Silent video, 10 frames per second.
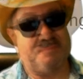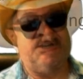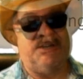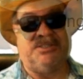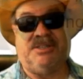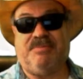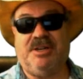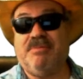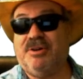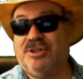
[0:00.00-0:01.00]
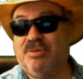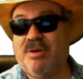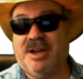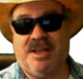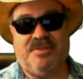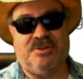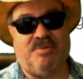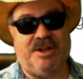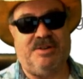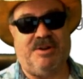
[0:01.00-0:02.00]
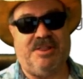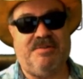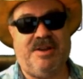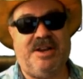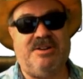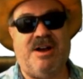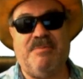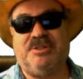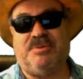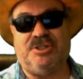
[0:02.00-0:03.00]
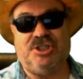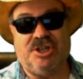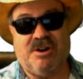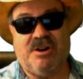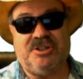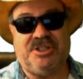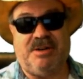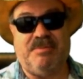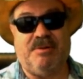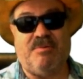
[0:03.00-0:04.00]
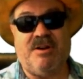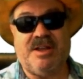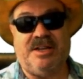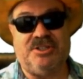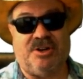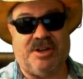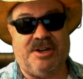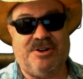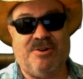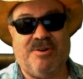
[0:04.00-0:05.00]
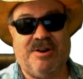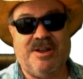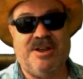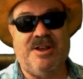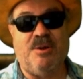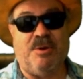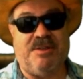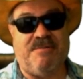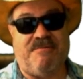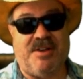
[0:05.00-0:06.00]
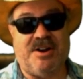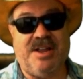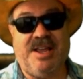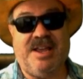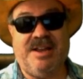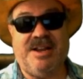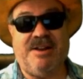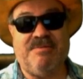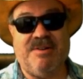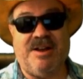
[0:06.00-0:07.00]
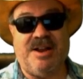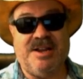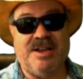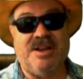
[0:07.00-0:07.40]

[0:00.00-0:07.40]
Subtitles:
On September 20th, 2023, Thomas was charged in Milwaukee Circuit Court with felony hit and run,